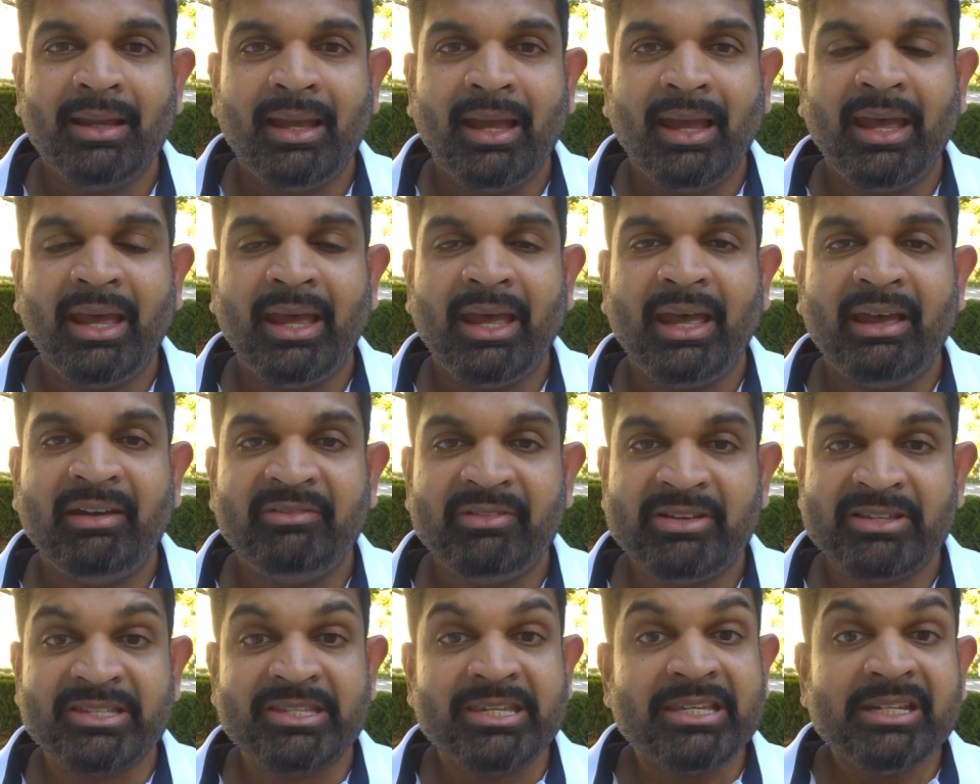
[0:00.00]
have
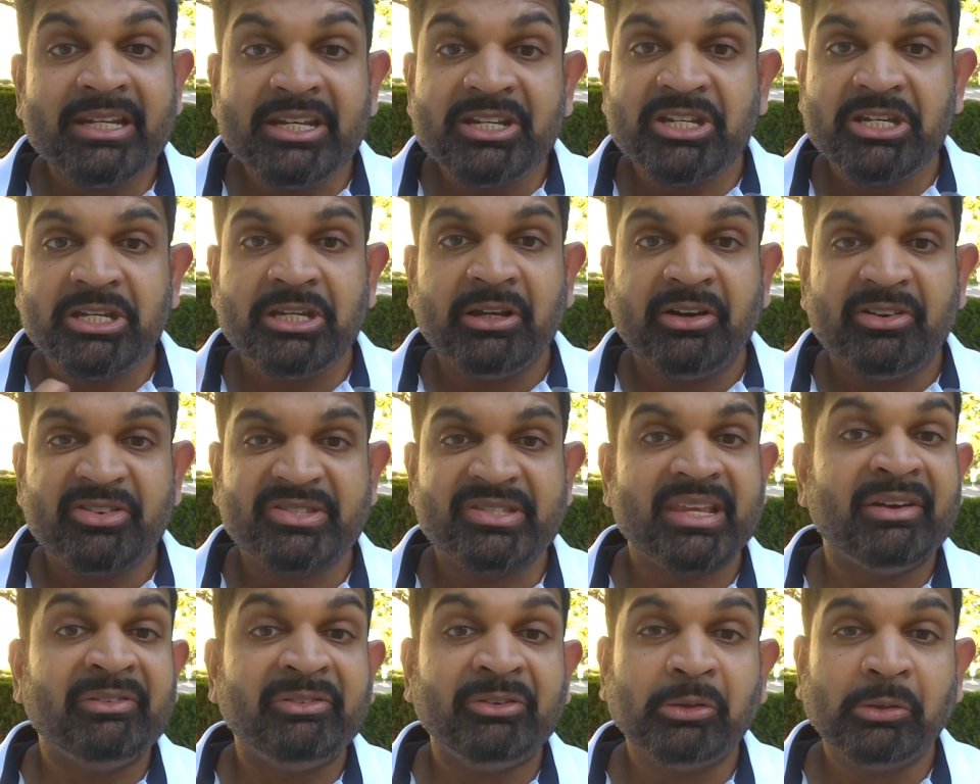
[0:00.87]
a synergy of
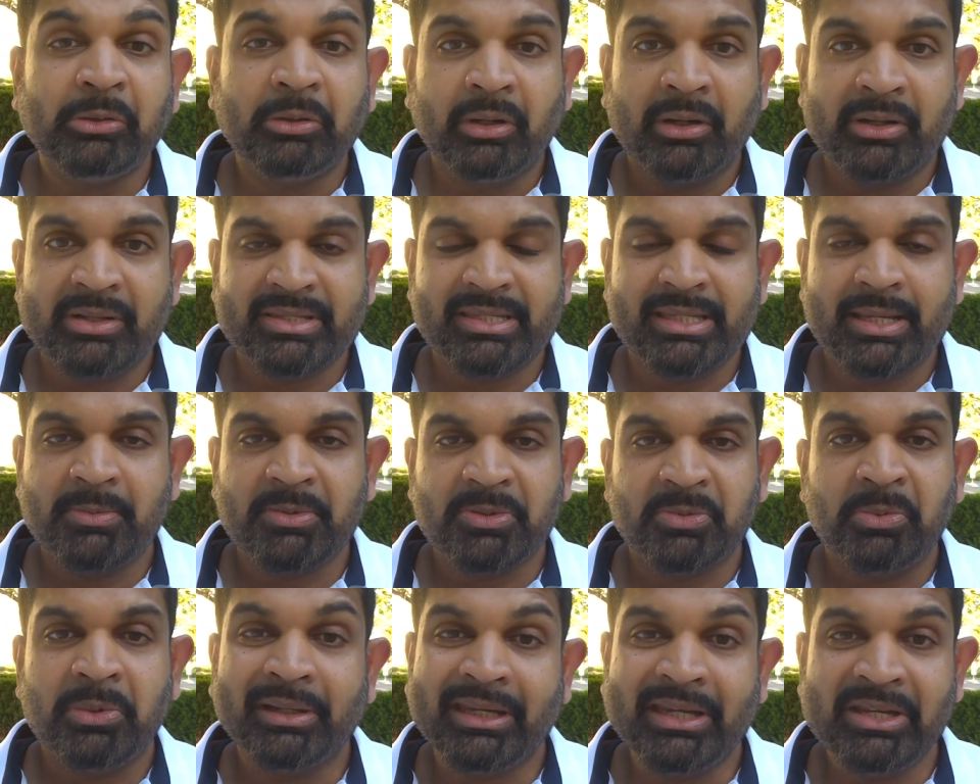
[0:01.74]
several
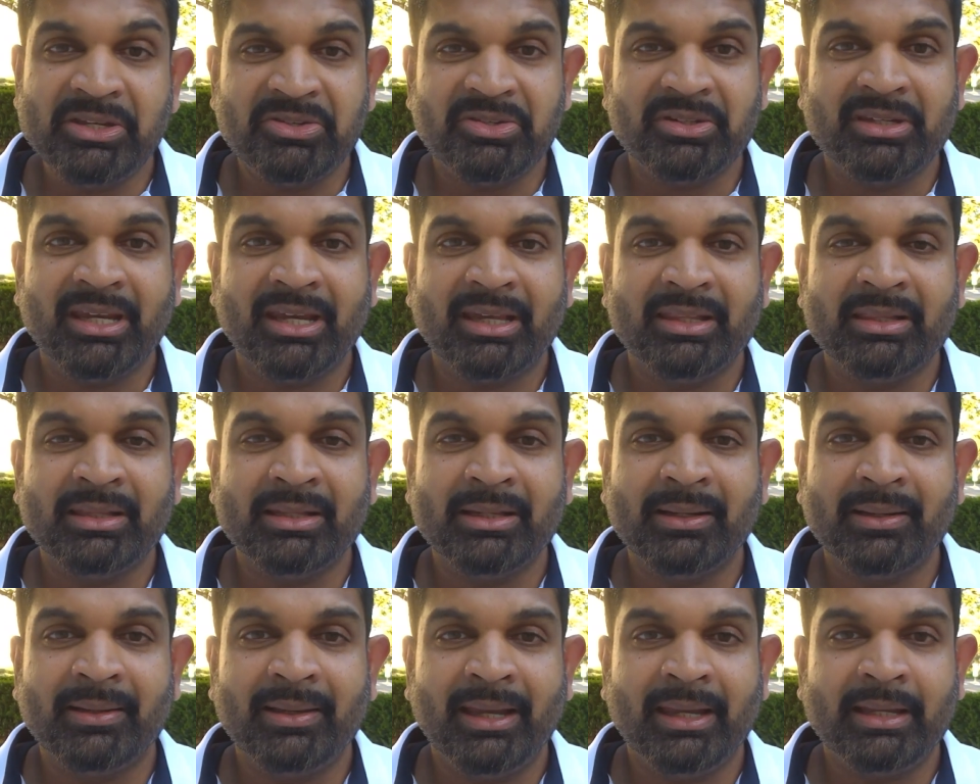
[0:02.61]
concepts working
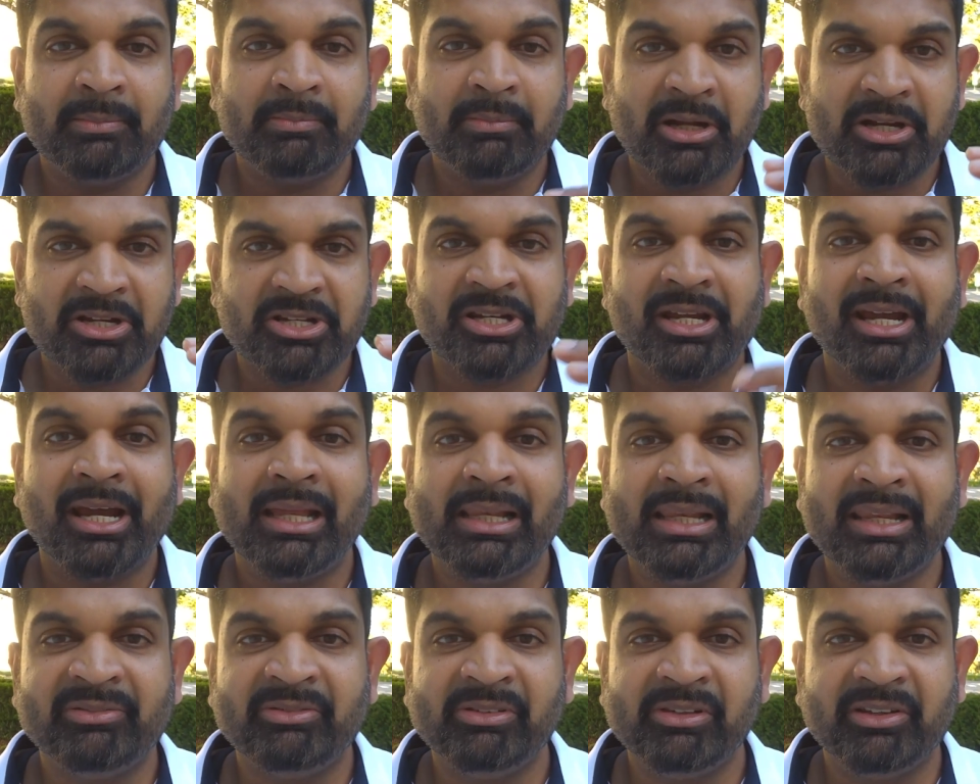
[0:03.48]
together at a much higher
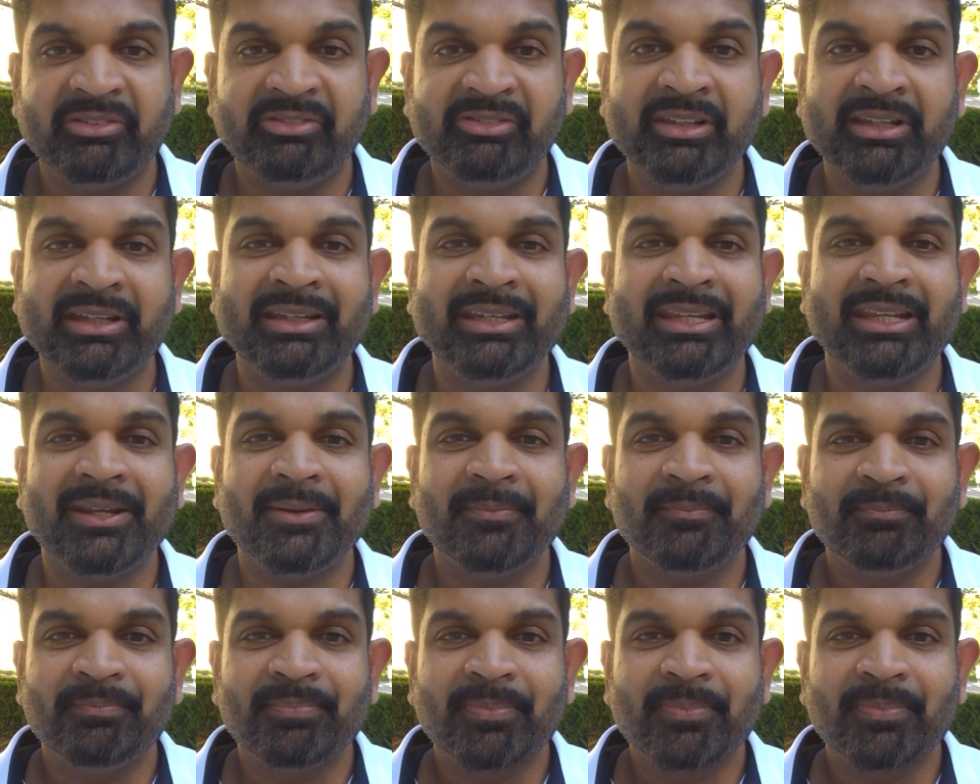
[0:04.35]
level of learning.